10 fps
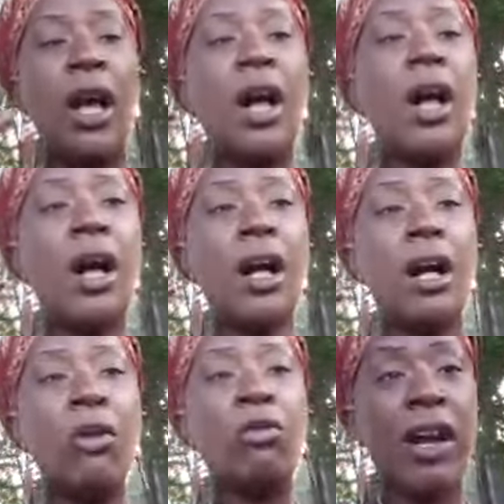
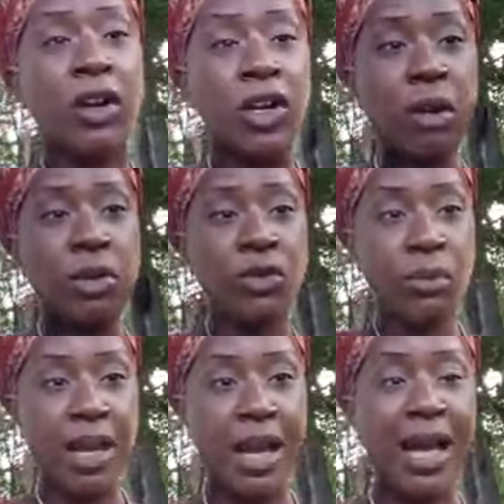uh, record numbers
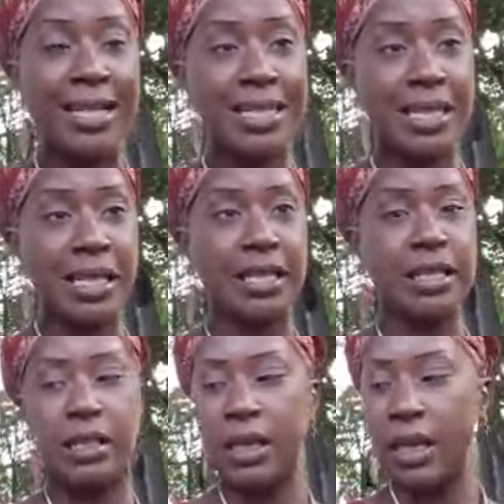from the consulate